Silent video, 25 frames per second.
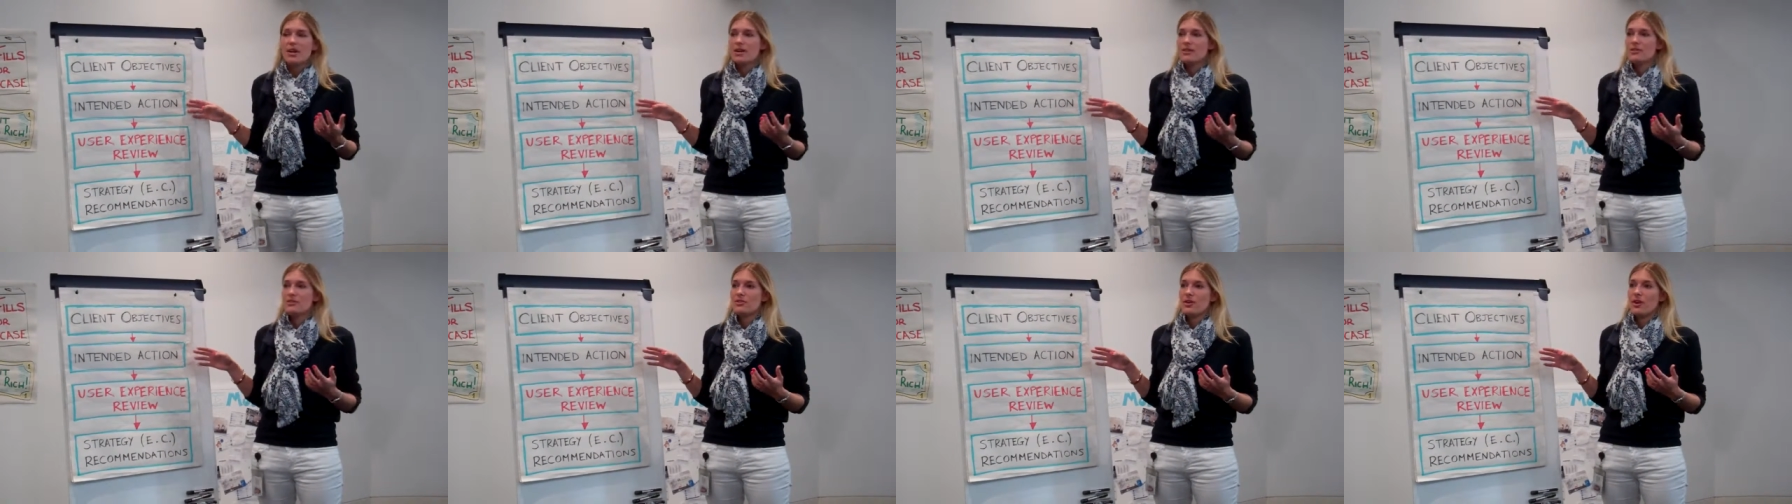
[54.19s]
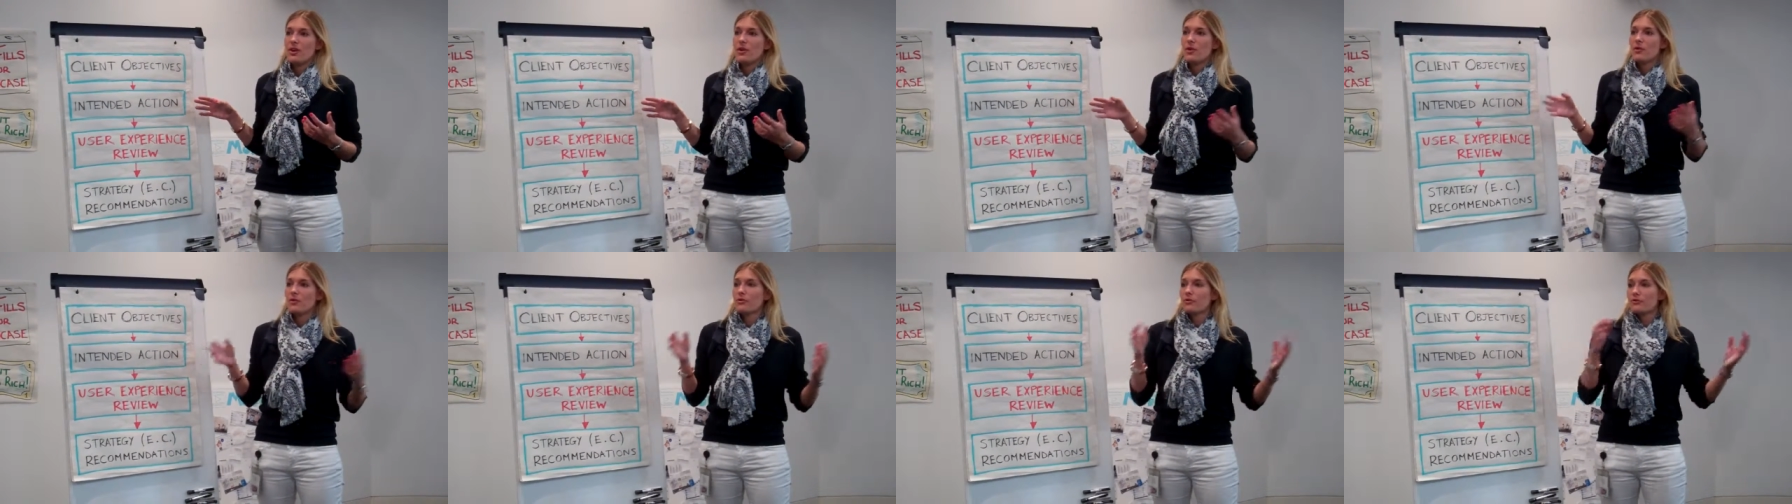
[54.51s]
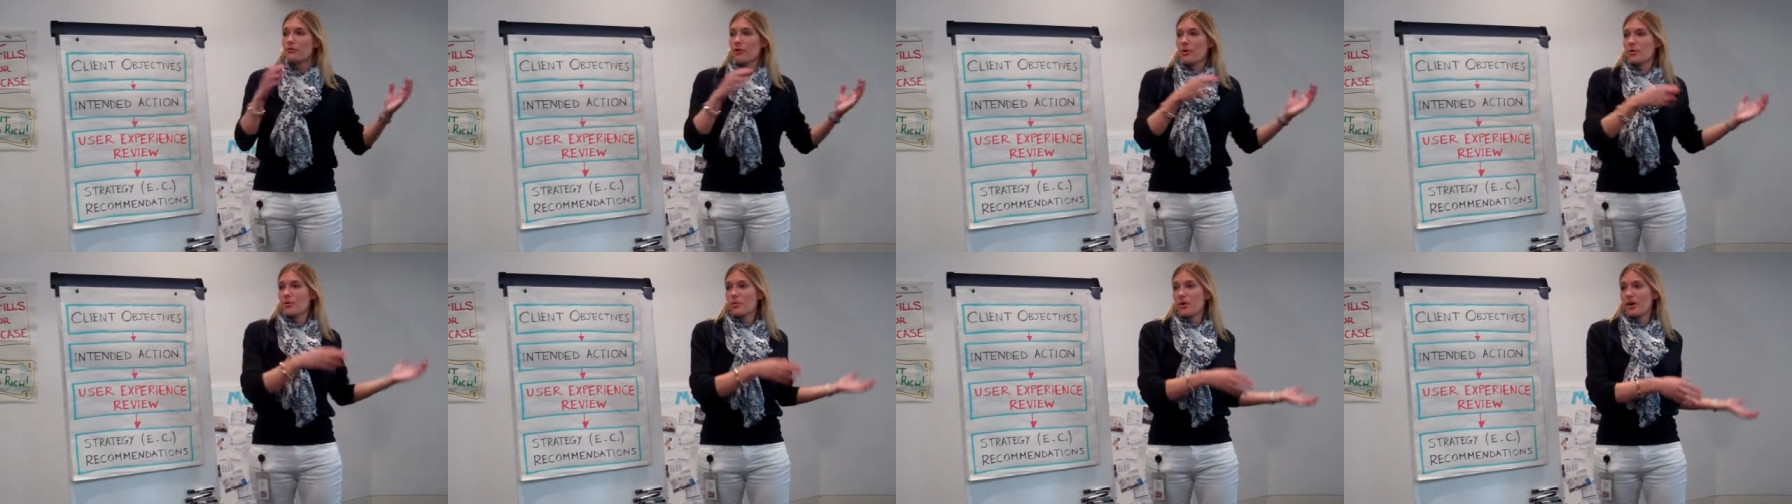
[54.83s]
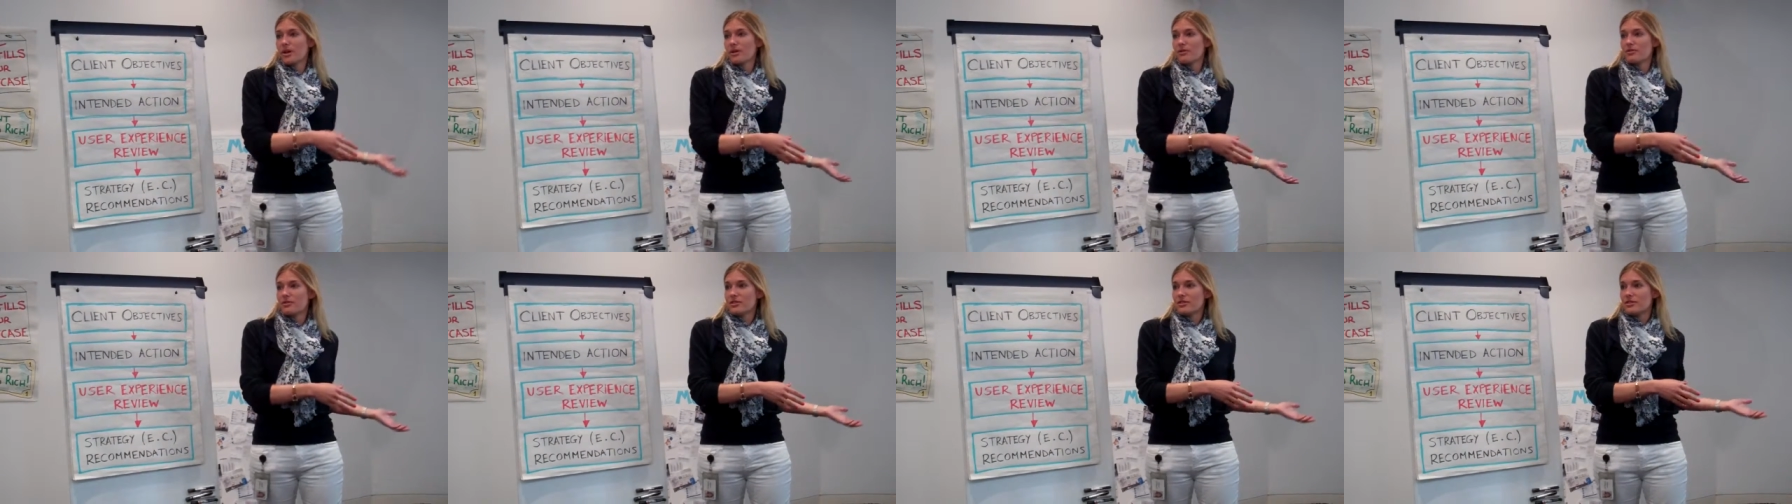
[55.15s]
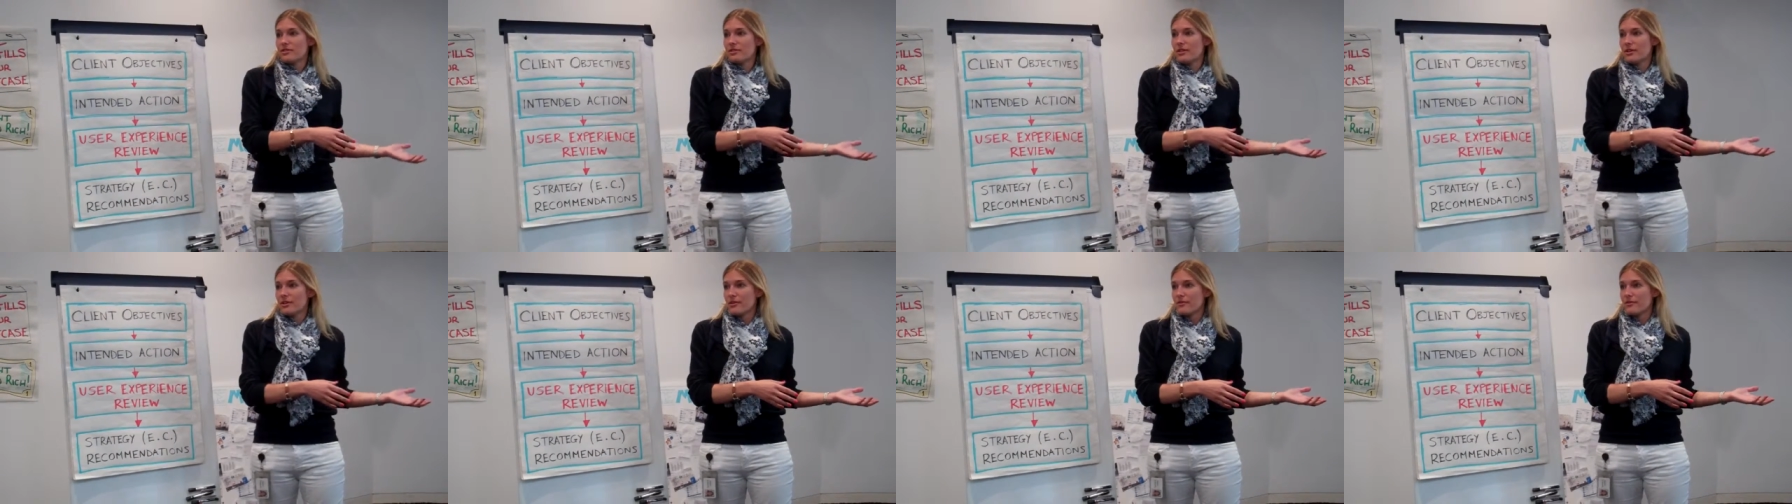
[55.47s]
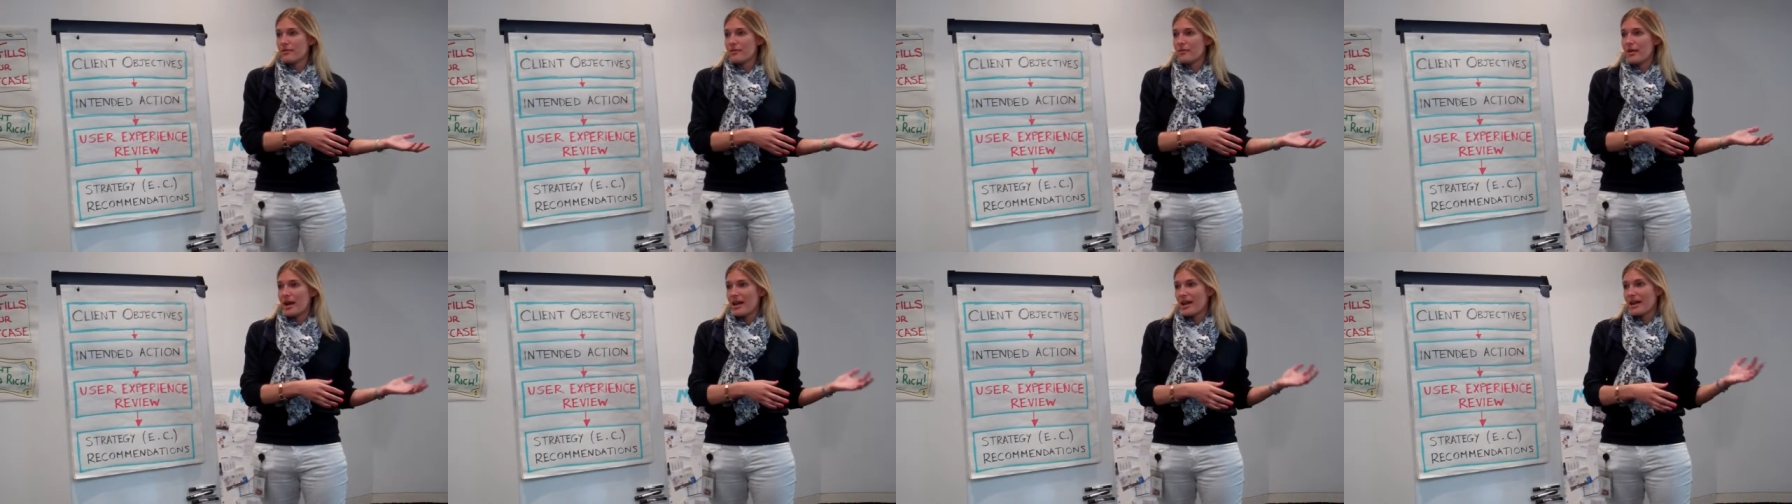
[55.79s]
So from what you just learned
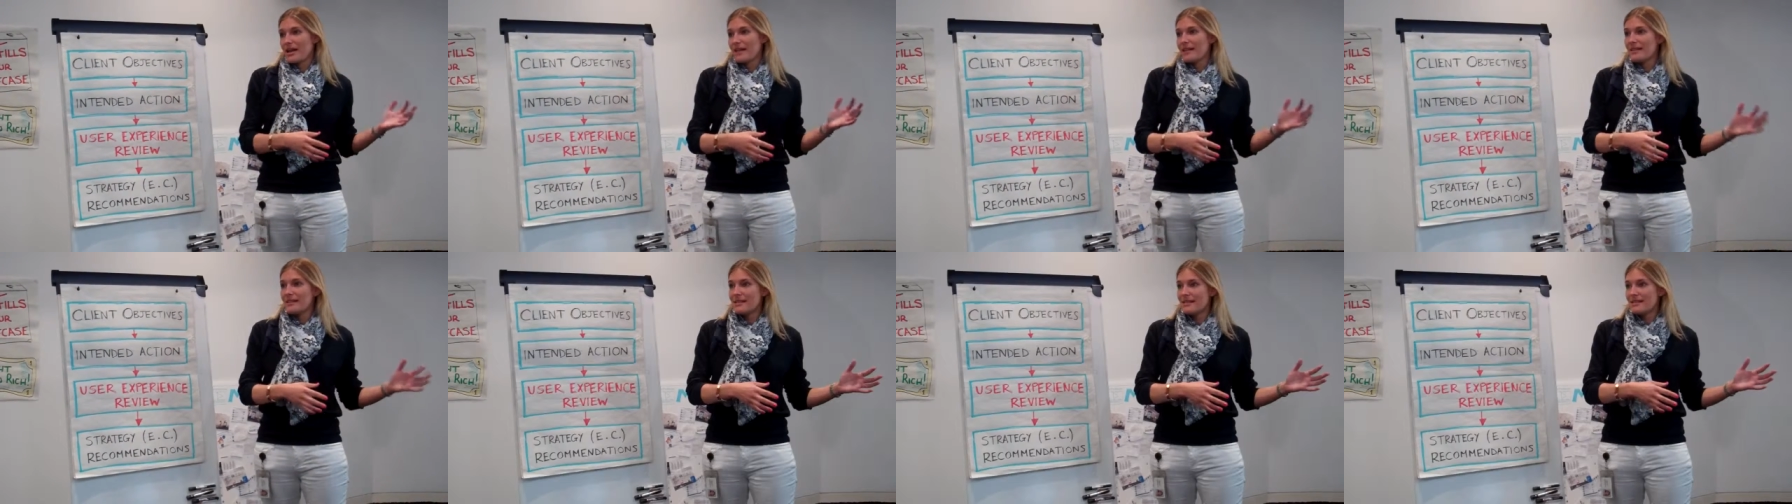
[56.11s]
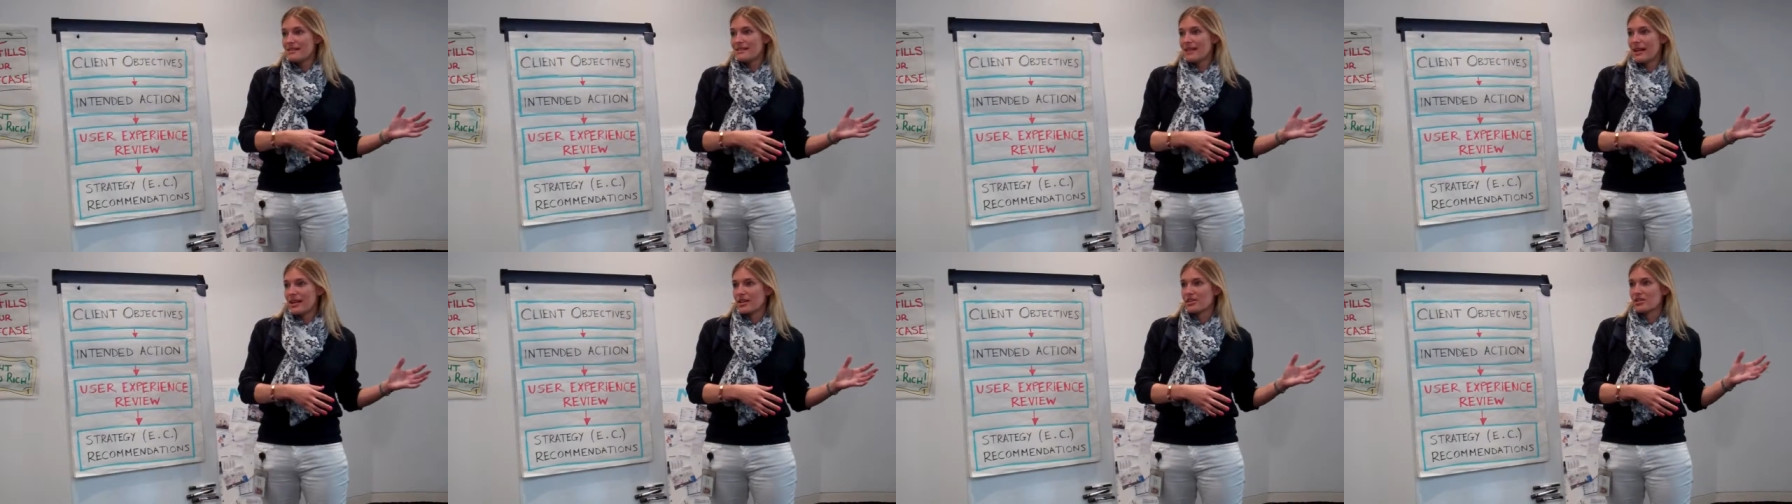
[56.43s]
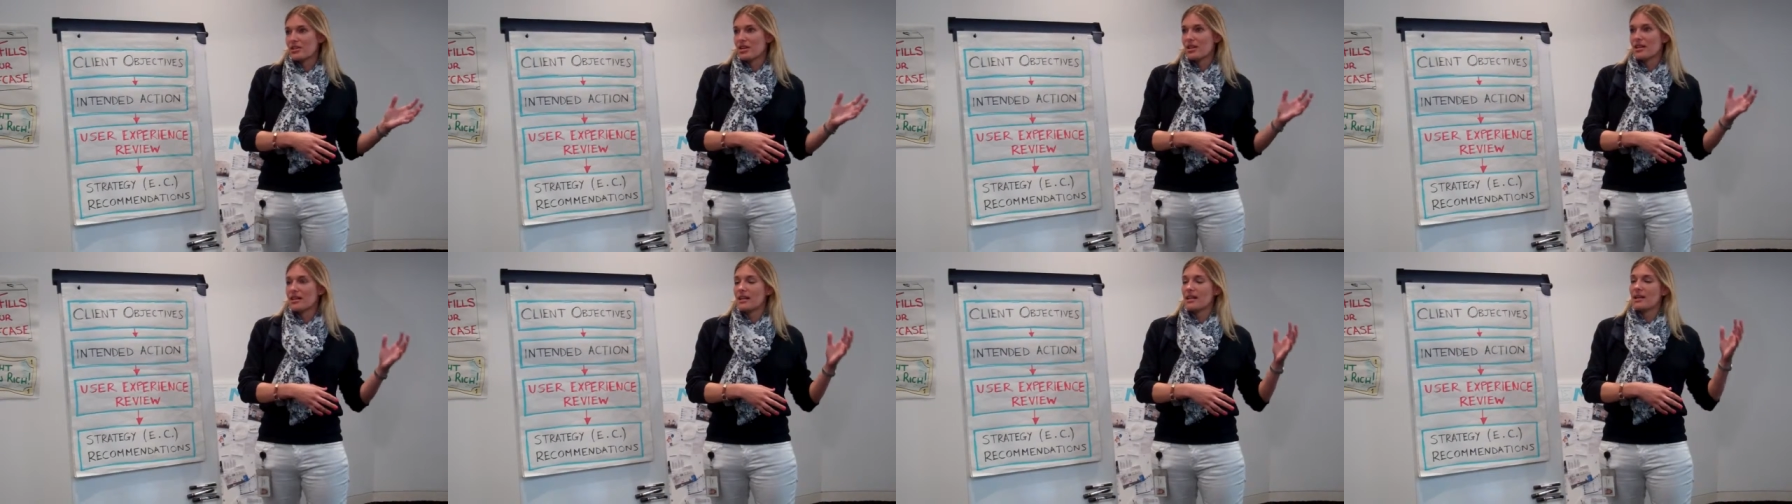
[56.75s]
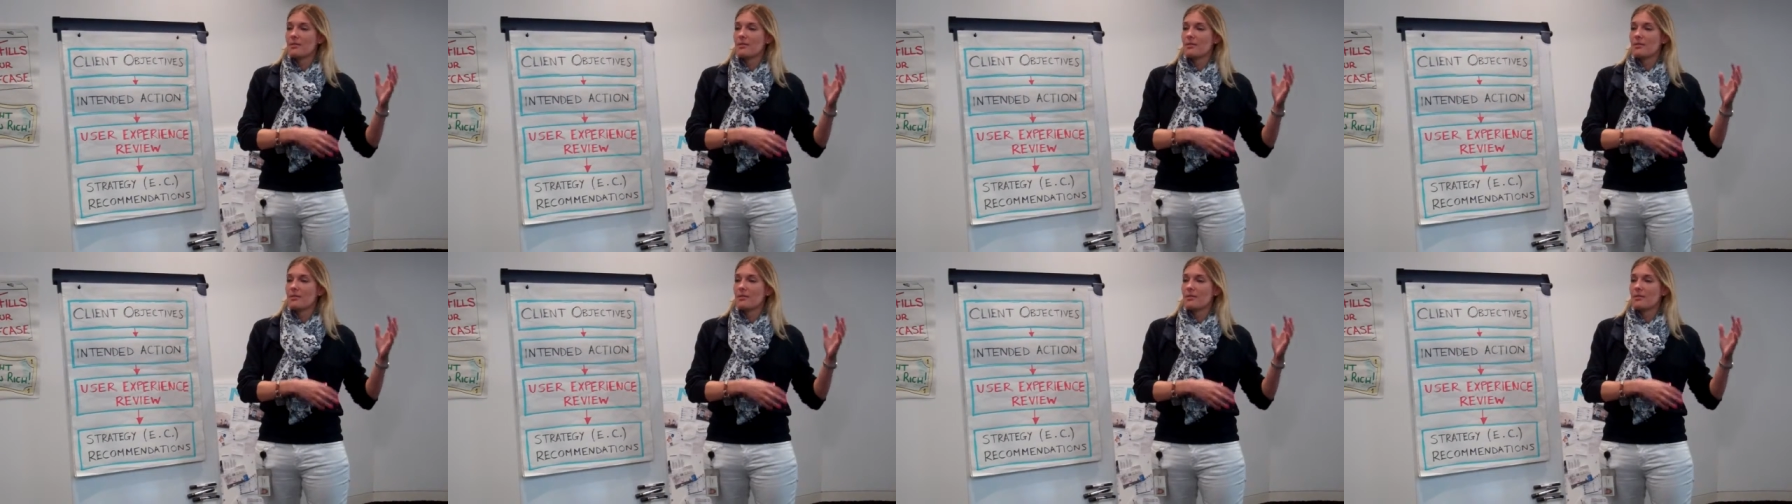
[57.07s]
from Anaïs's section,